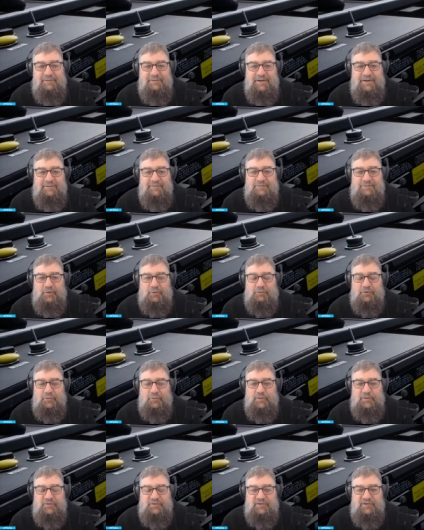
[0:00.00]
Well, Florida
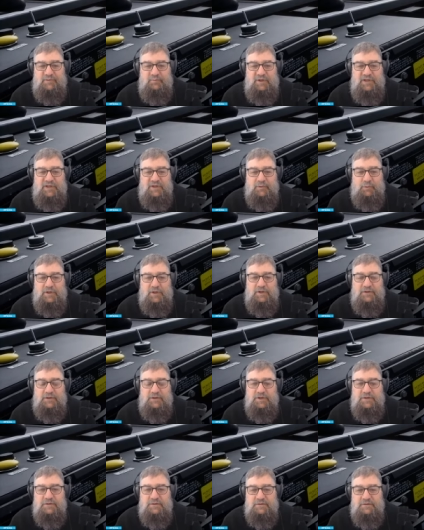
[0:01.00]
will disappear one
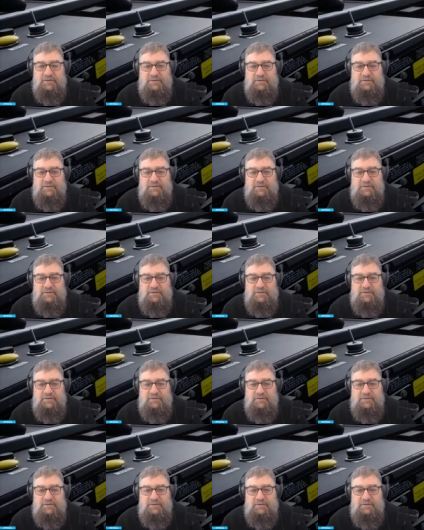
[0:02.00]
day.